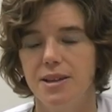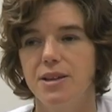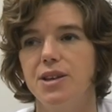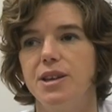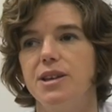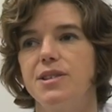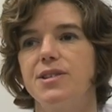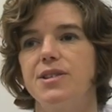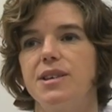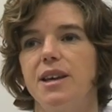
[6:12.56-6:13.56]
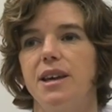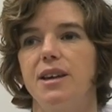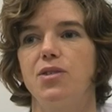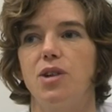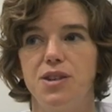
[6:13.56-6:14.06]
This
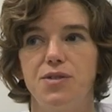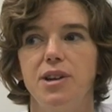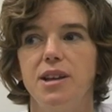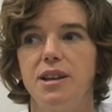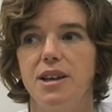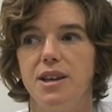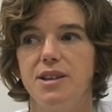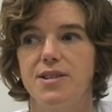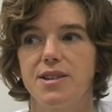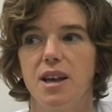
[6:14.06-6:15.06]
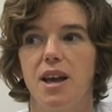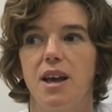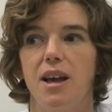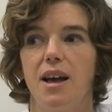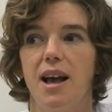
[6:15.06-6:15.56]
uh, is,
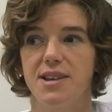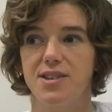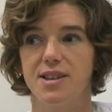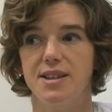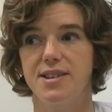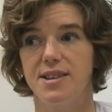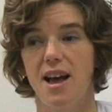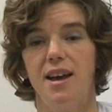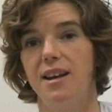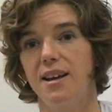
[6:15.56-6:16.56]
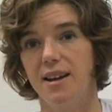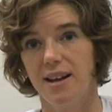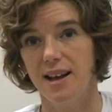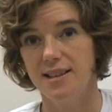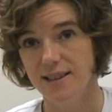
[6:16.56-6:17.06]
uh, has sialic
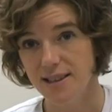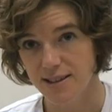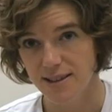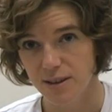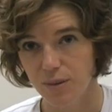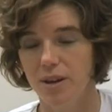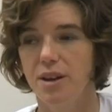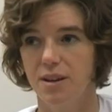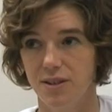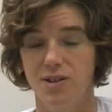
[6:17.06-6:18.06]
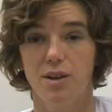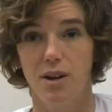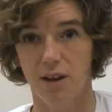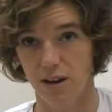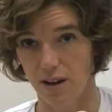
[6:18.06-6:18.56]
acids, uh, is
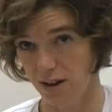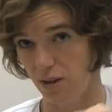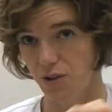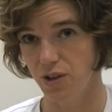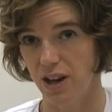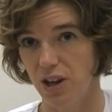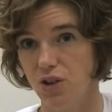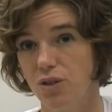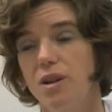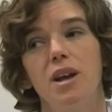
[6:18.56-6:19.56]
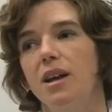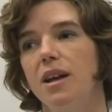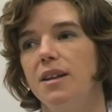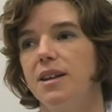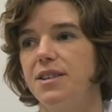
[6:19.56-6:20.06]
gly glycosylation,
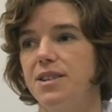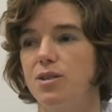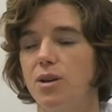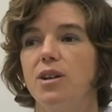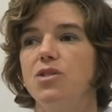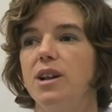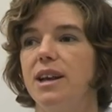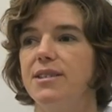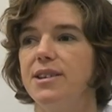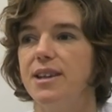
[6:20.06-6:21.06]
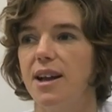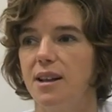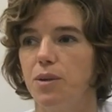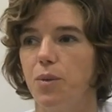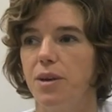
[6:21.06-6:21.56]
it is glycosylated
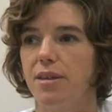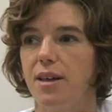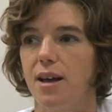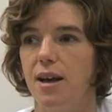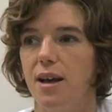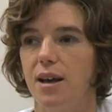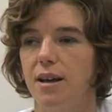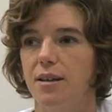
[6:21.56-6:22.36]
and with uh,